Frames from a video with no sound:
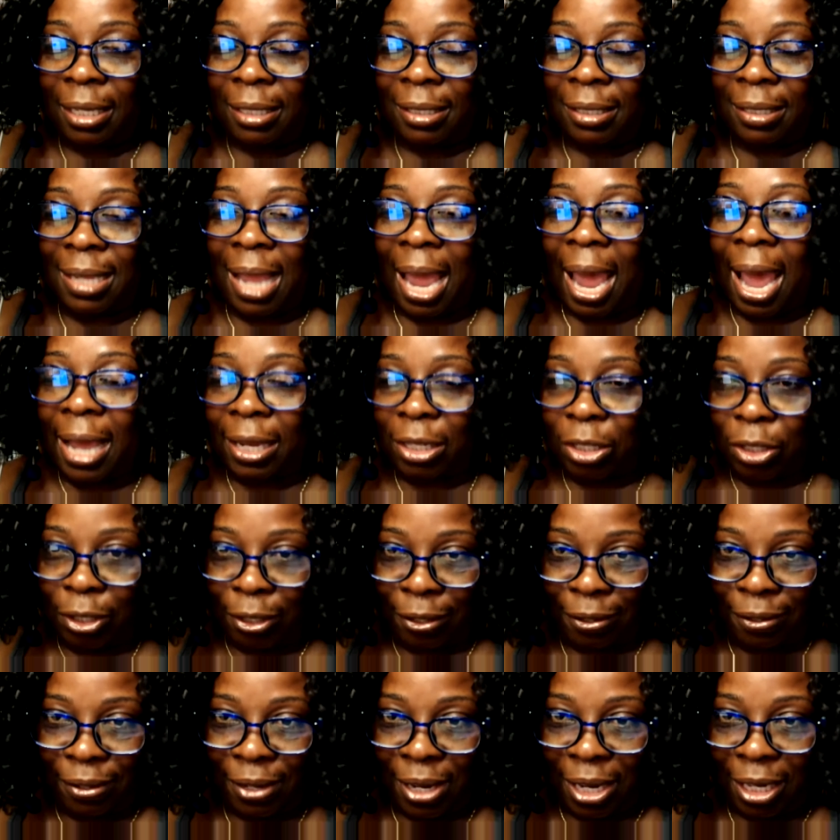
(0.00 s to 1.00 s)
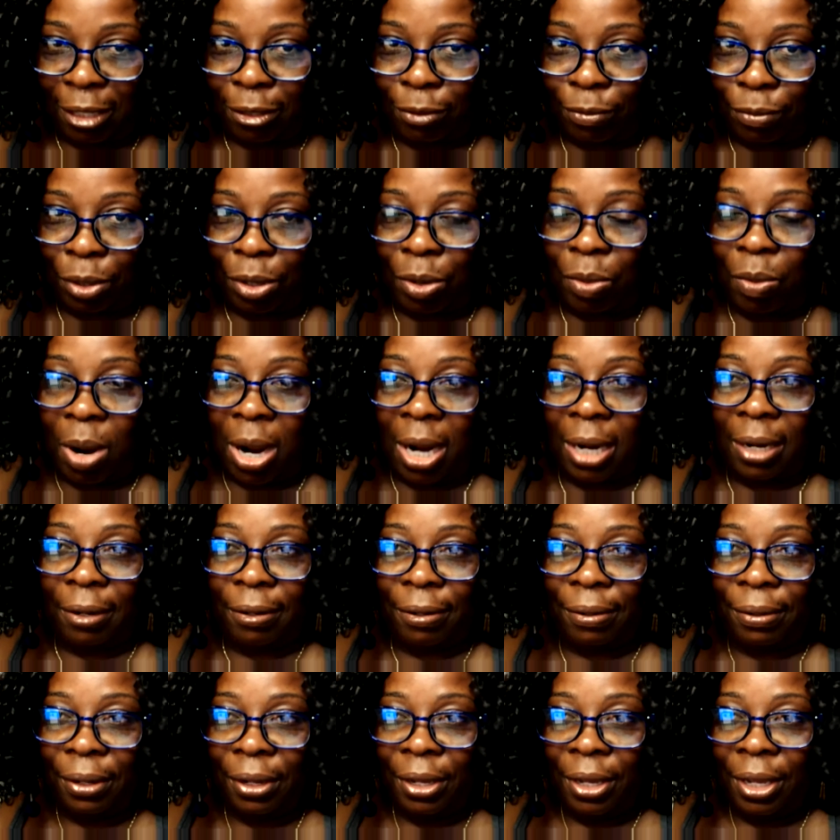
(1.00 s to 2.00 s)
It's the action that is
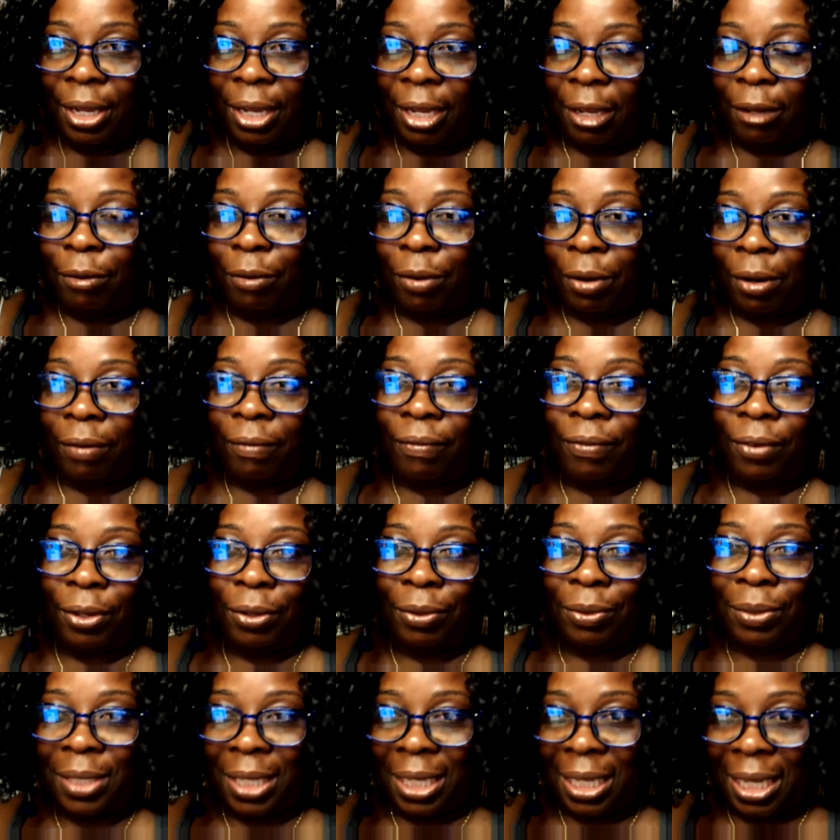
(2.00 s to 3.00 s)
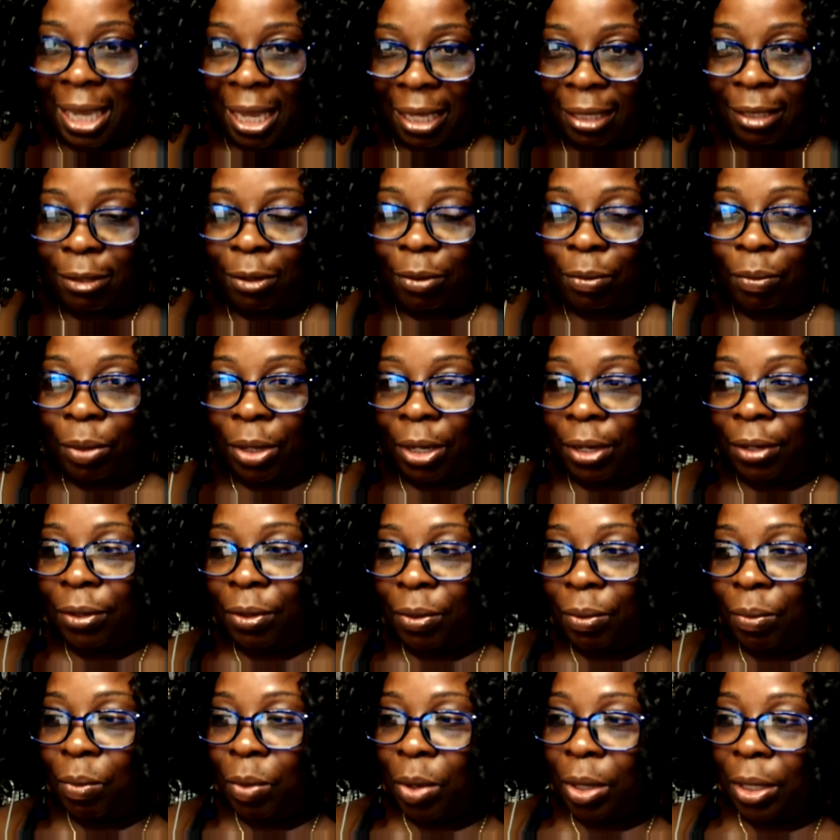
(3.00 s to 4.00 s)
required in order for you to get to where
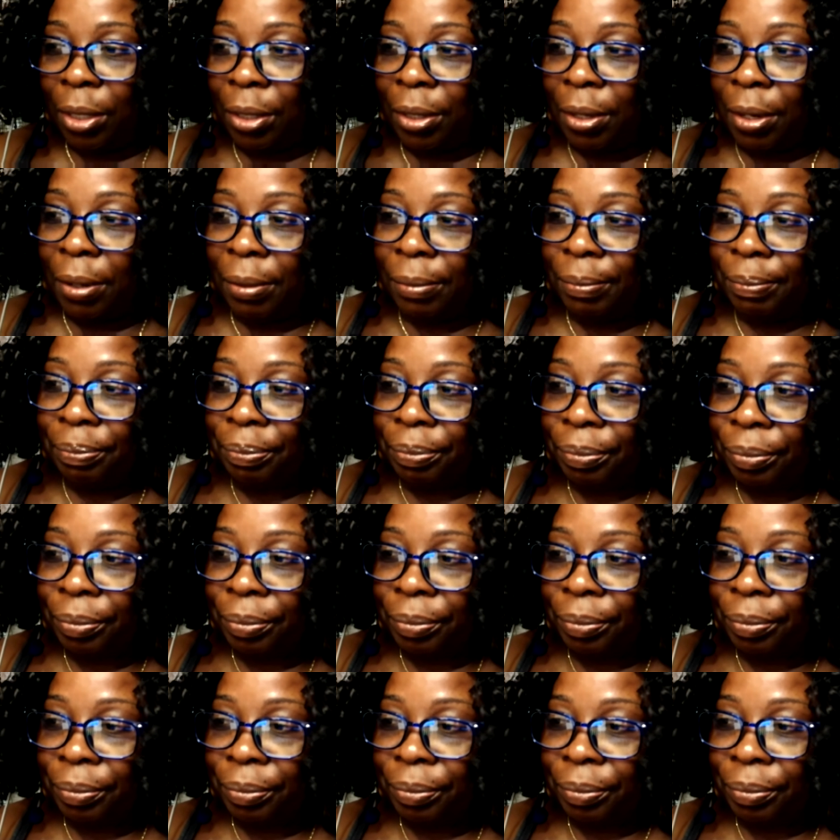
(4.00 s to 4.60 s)
you want to go.